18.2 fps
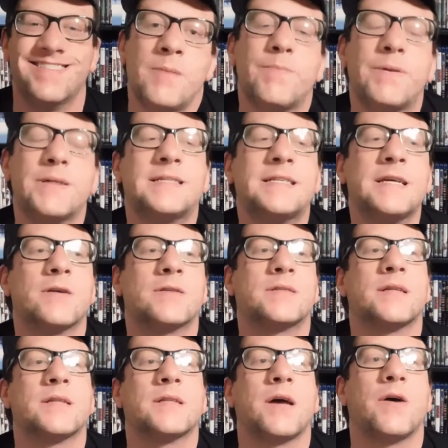But
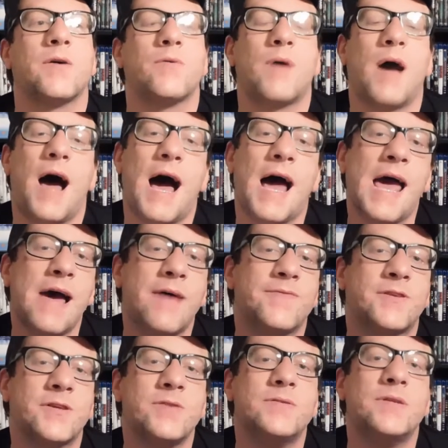seriously though, I
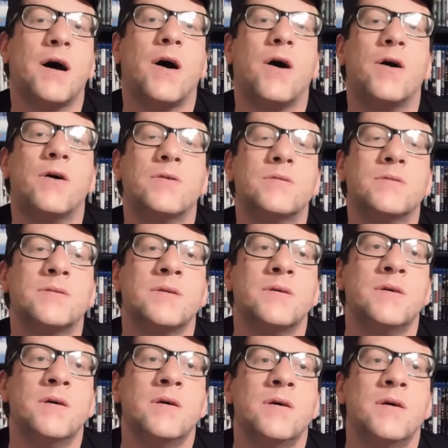have two
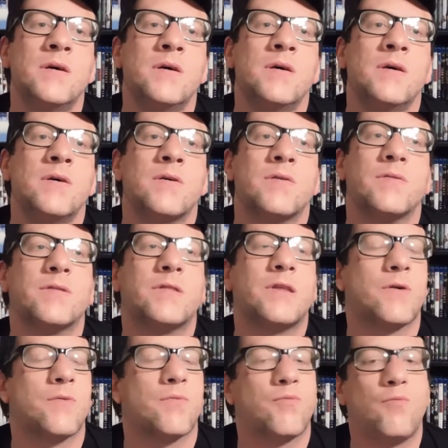dogs.
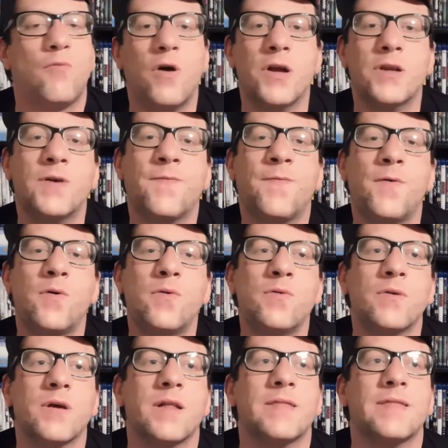They're
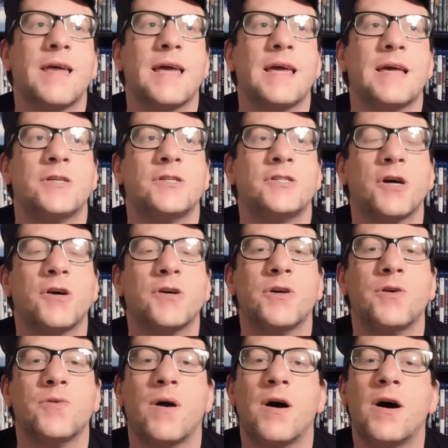wonderful. They show
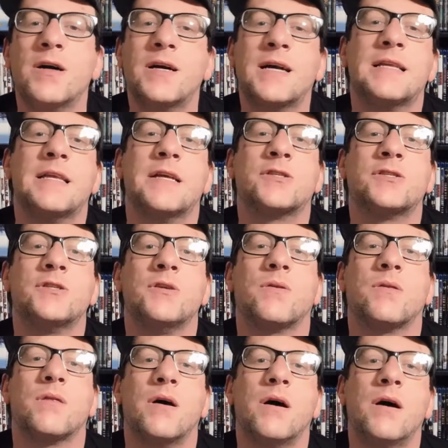you
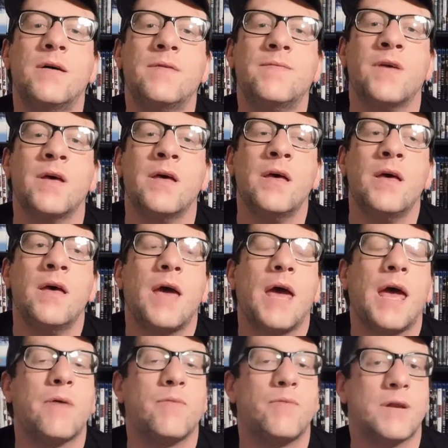unconditional love.
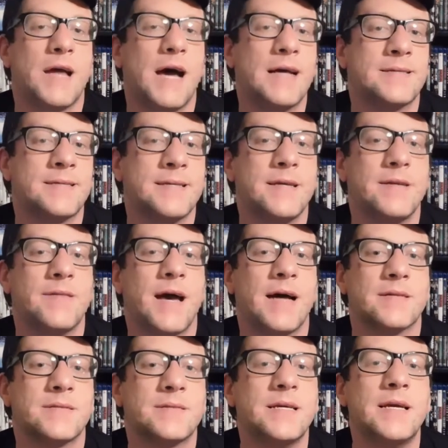And when I seen
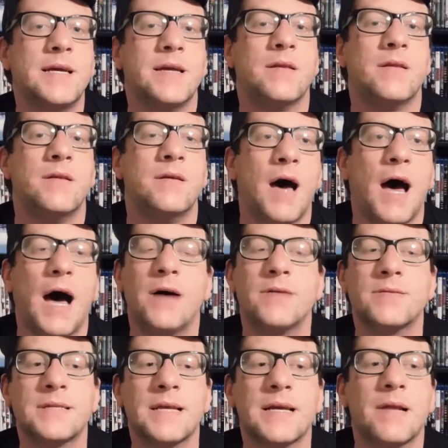that scene,
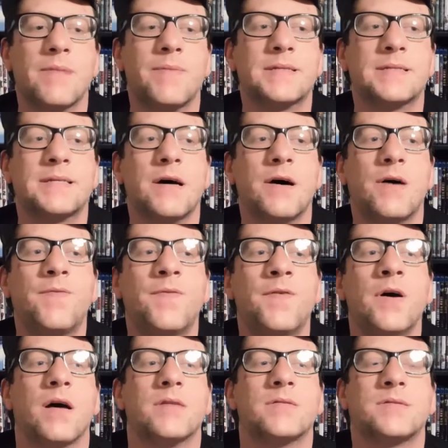I was saying to
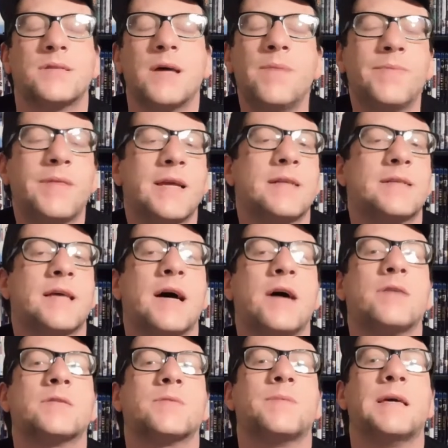myself, something
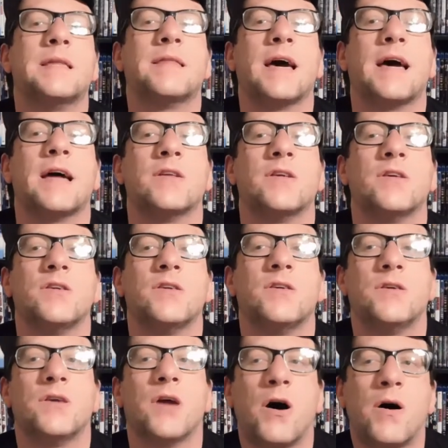tells me that
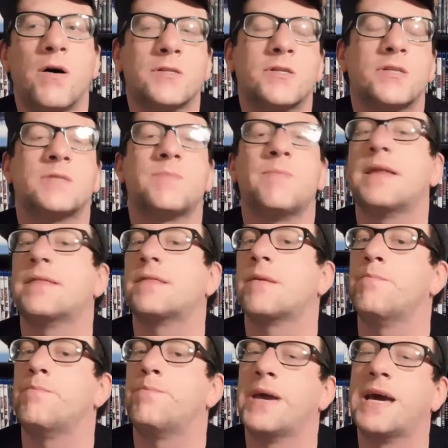y'all just made
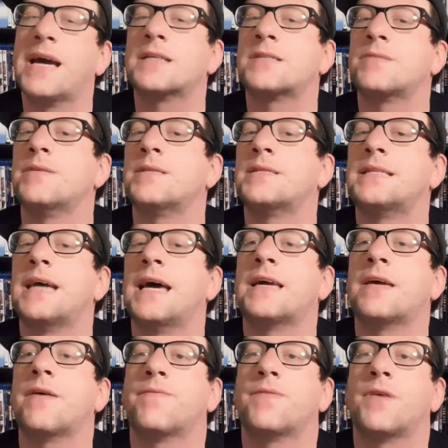the biggest
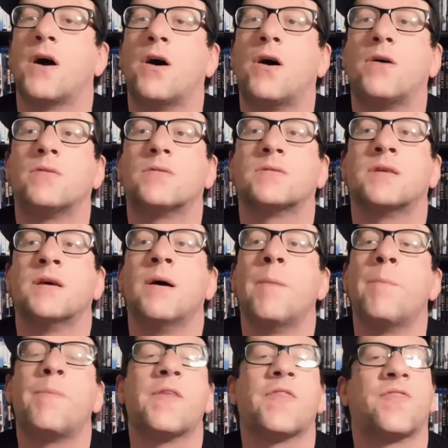mistake of y'all's
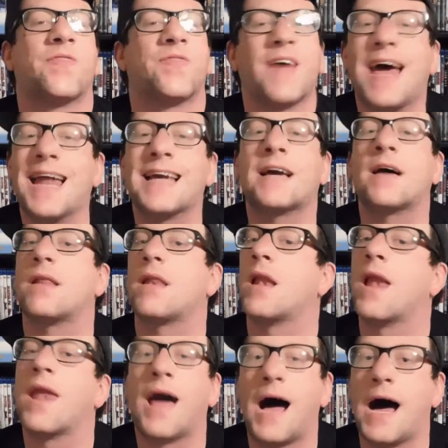pathetic
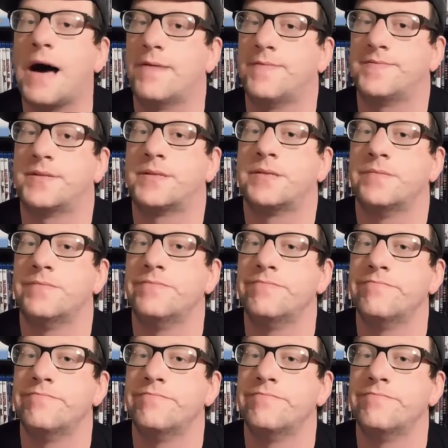lives.